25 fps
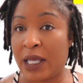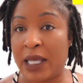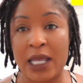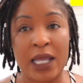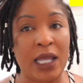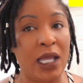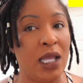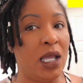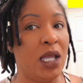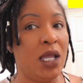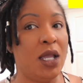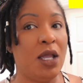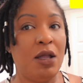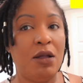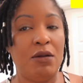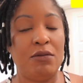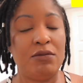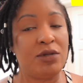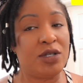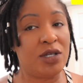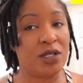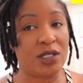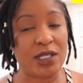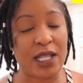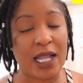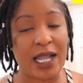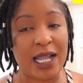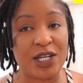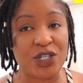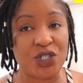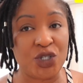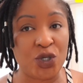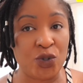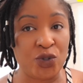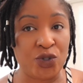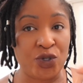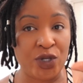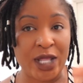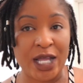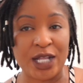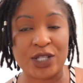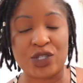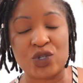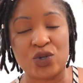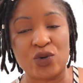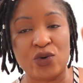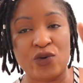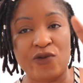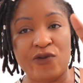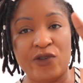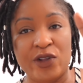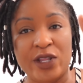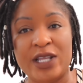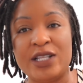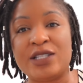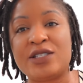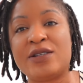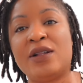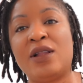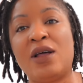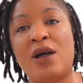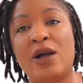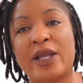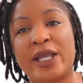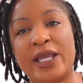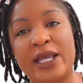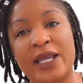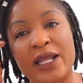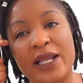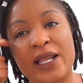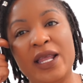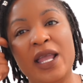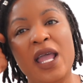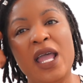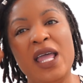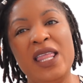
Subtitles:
it, just like I showed you that tool for the interlocking.